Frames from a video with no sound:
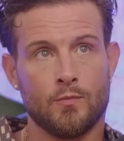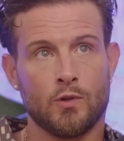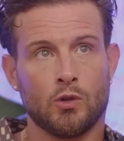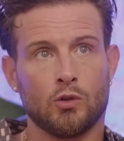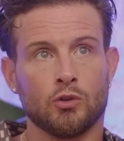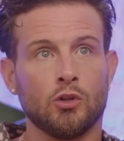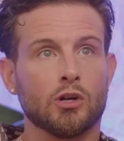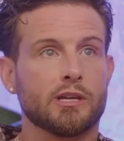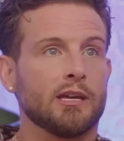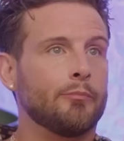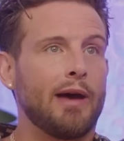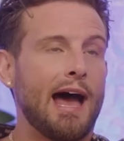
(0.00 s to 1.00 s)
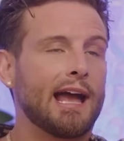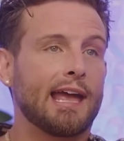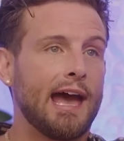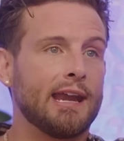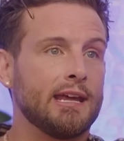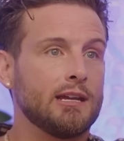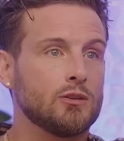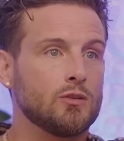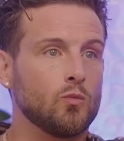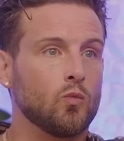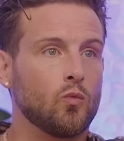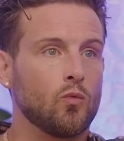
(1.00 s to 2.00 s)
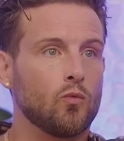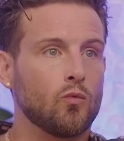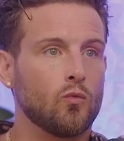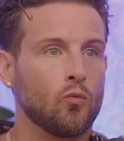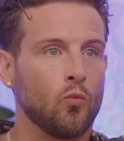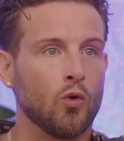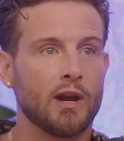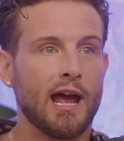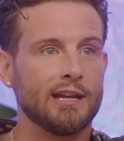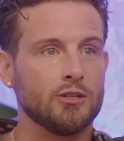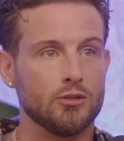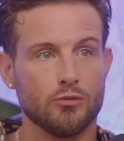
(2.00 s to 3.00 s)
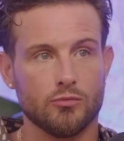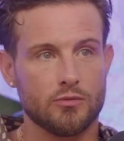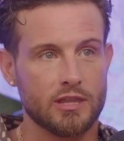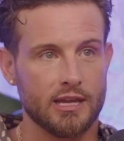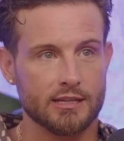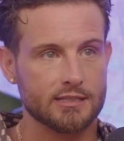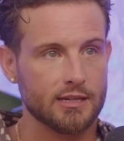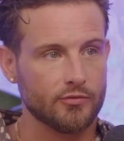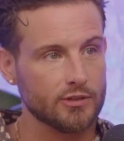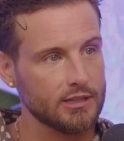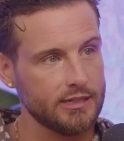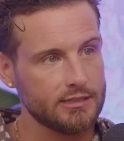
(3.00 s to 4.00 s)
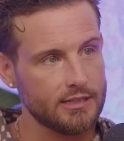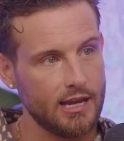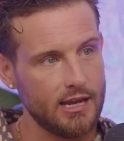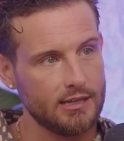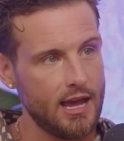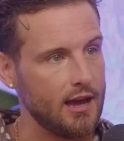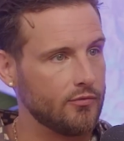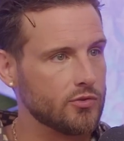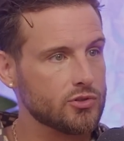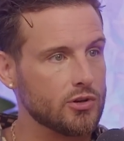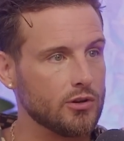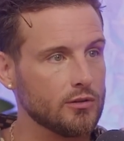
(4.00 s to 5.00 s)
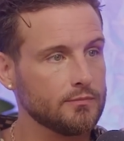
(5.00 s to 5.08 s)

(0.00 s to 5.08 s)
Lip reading: looking back at it, would I do things differently today? Yeah, for sure.